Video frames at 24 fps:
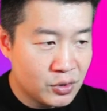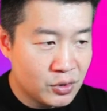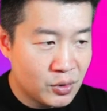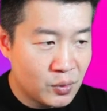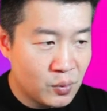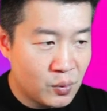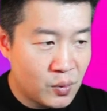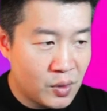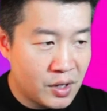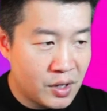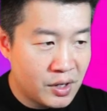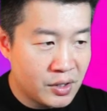So
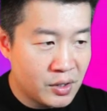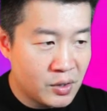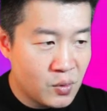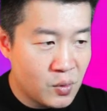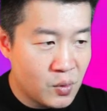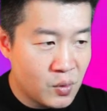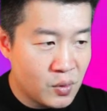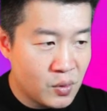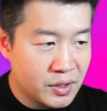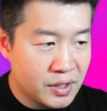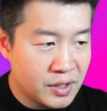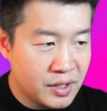the y
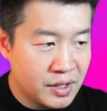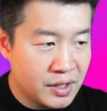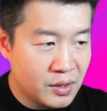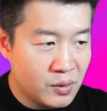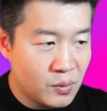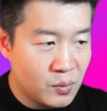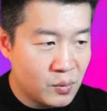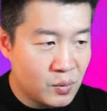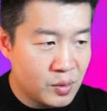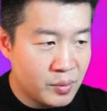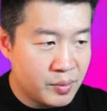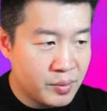
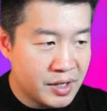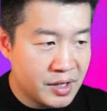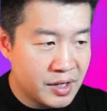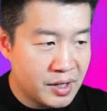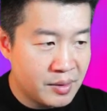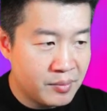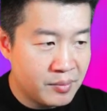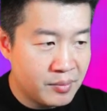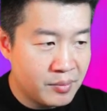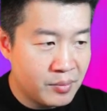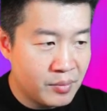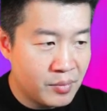coordinate will
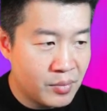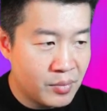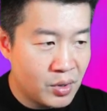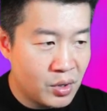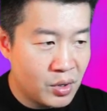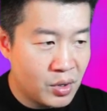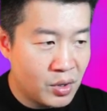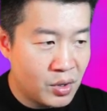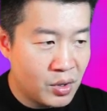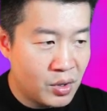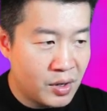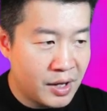become
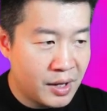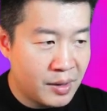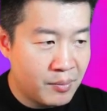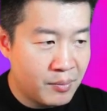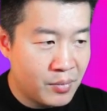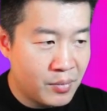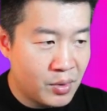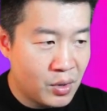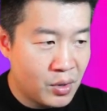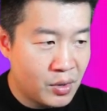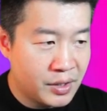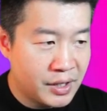more
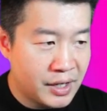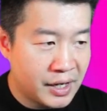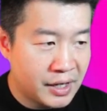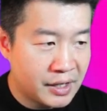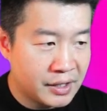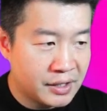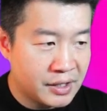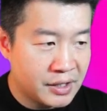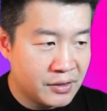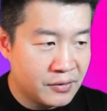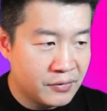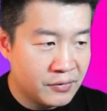and more
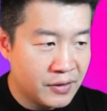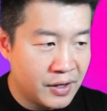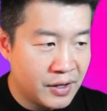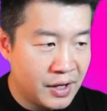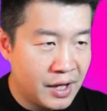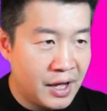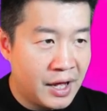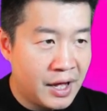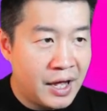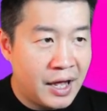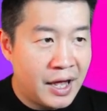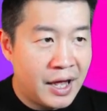negative.
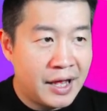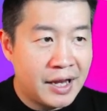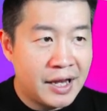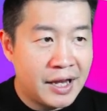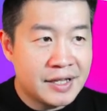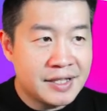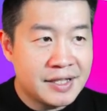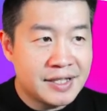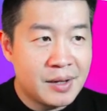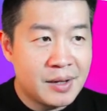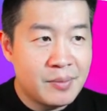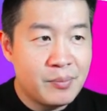
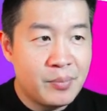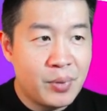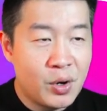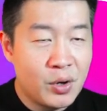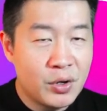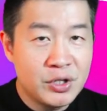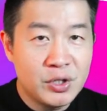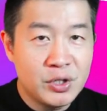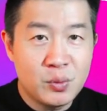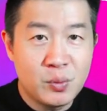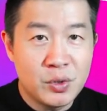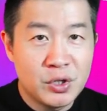And at some
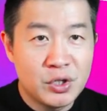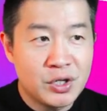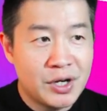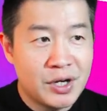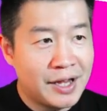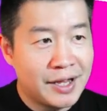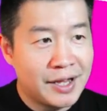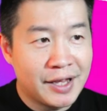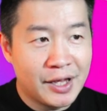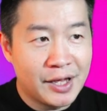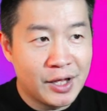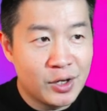point,
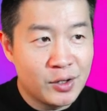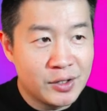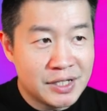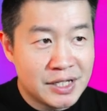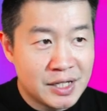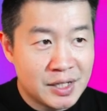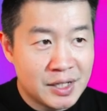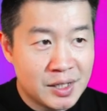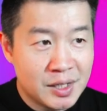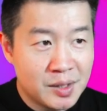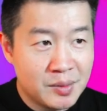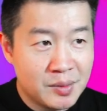which I
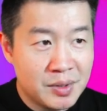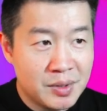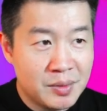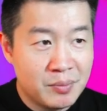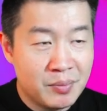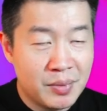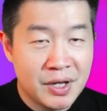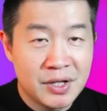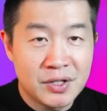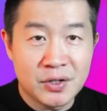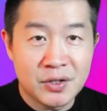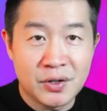cannot
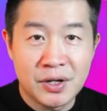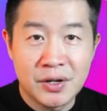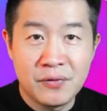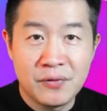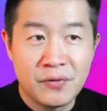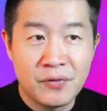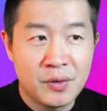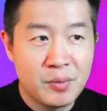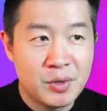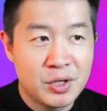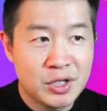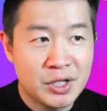determine based on the
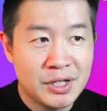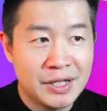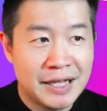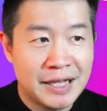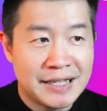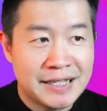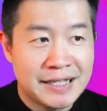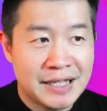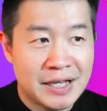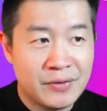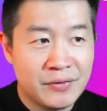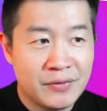information
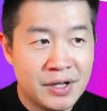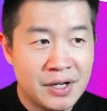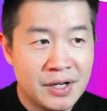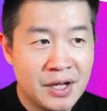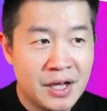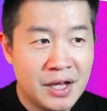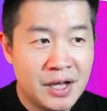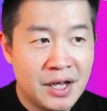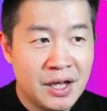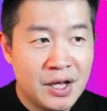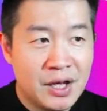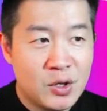that is
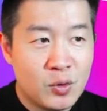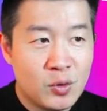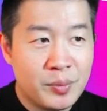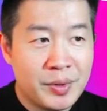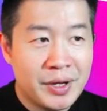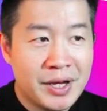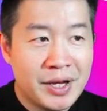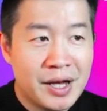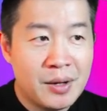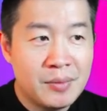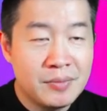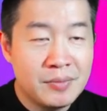given, it will
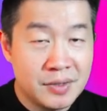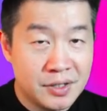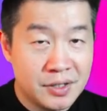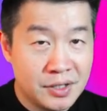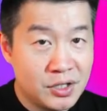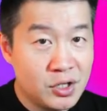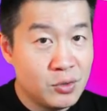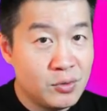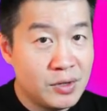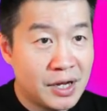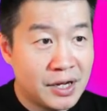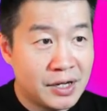become
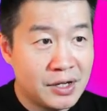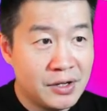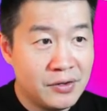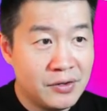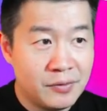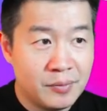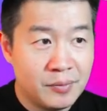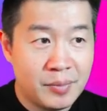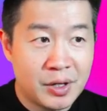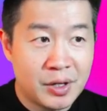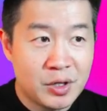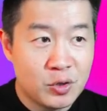still
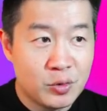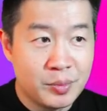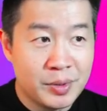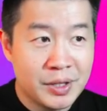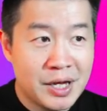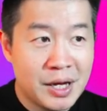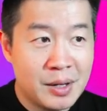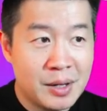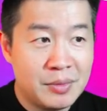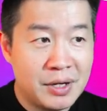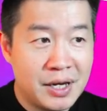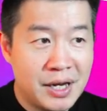negative, but it will
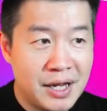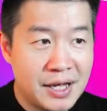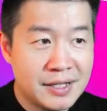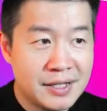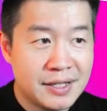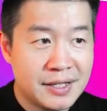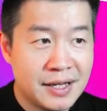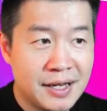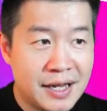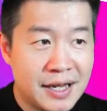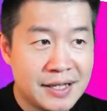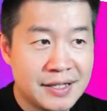become
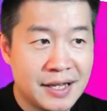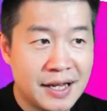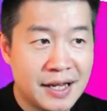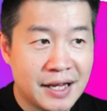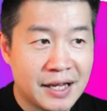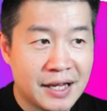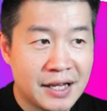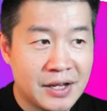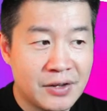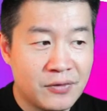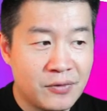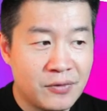less and less
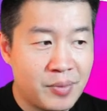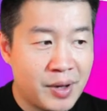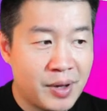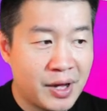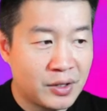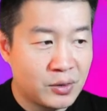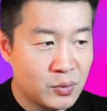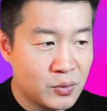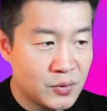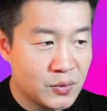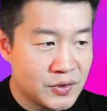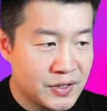negative
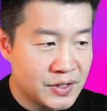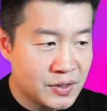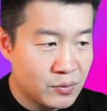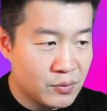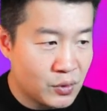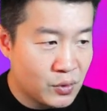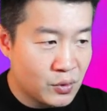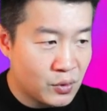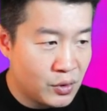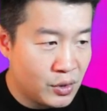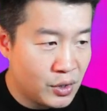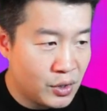back to
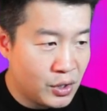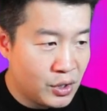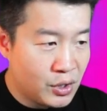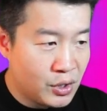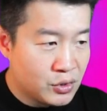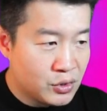0.